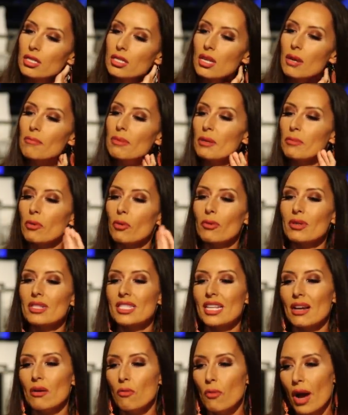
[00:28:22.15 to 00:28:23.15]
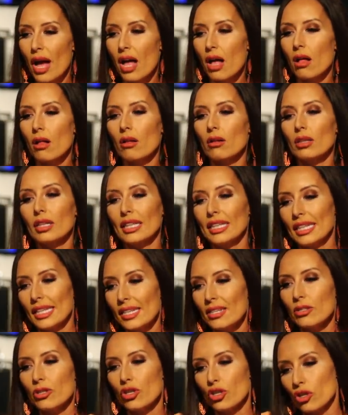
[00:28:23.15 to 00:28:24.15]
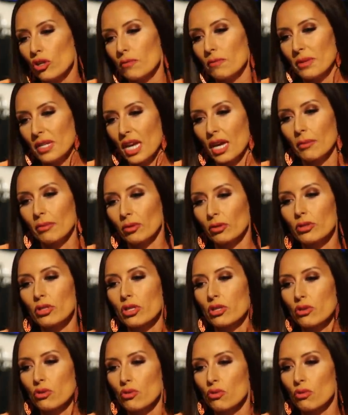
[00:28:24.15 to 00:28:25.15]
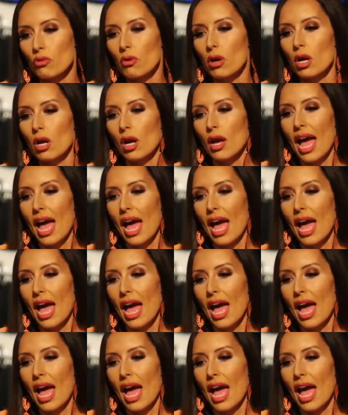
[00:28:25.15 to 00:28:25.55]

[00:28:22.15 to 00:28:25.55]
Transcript: some people would say, well, he should be able to